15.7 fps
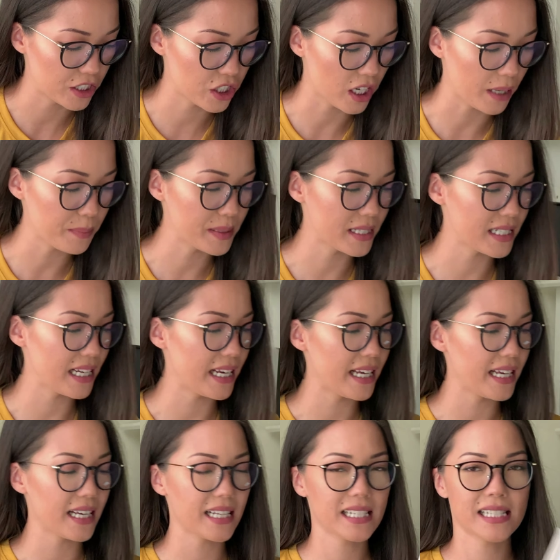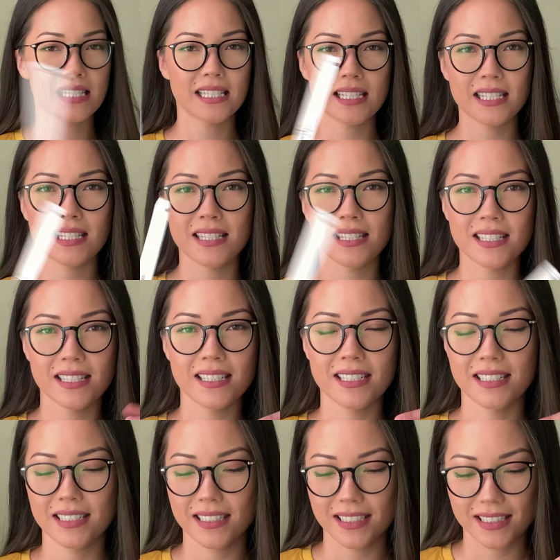Chopsticks.
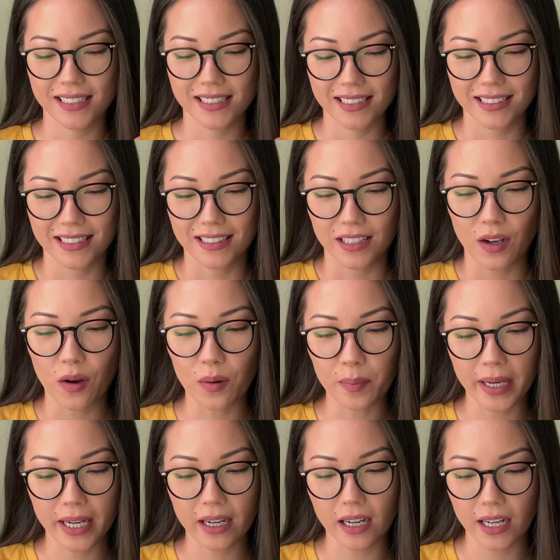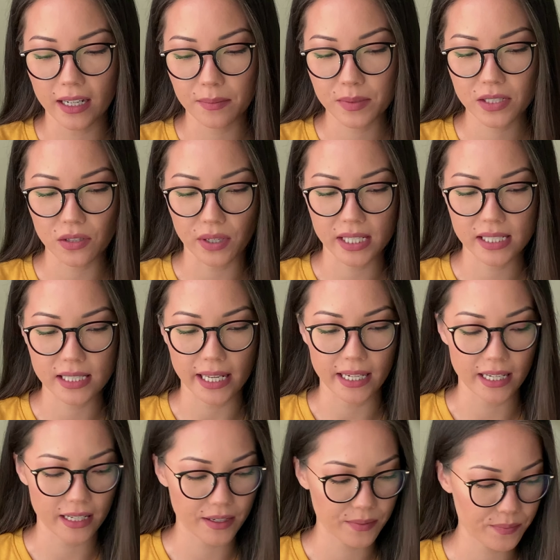Oh my god, I'm so
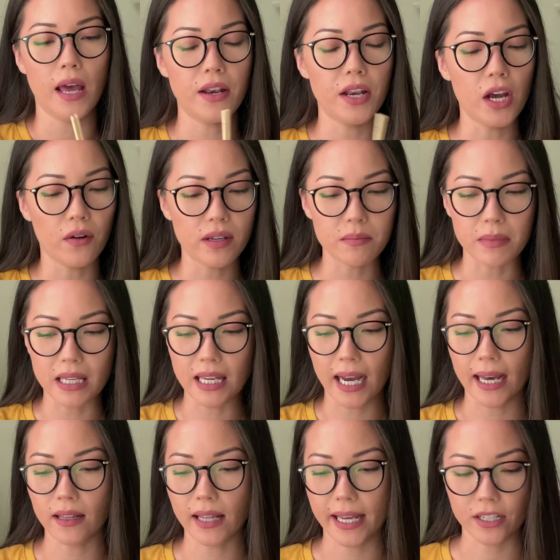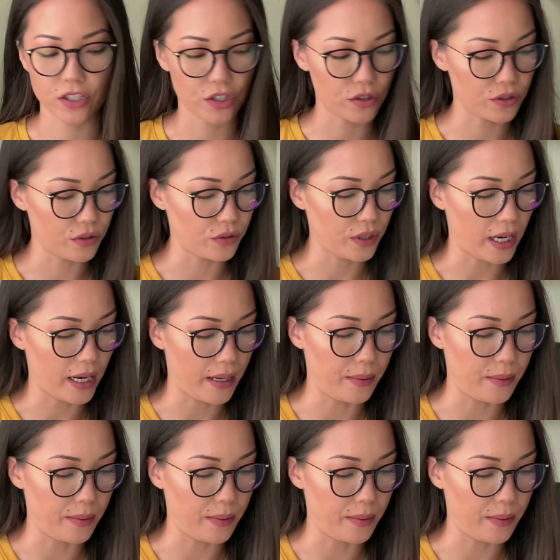excited. And knowing me, I like to